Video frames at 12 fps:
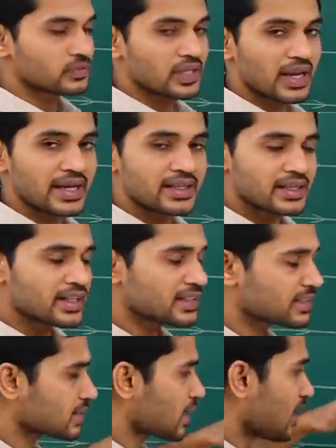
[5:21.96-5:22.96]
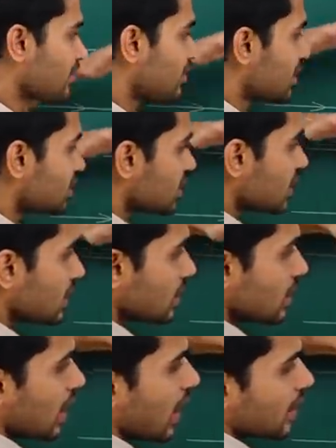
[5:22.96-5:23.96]
the light ray is converging
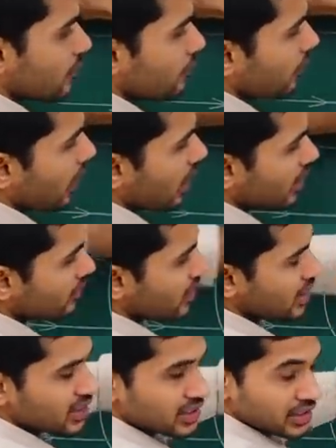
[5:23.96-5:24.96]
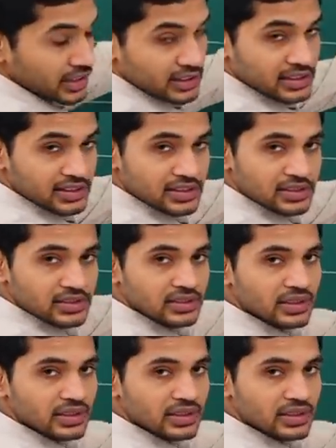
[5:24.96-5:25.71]
at a far away distance,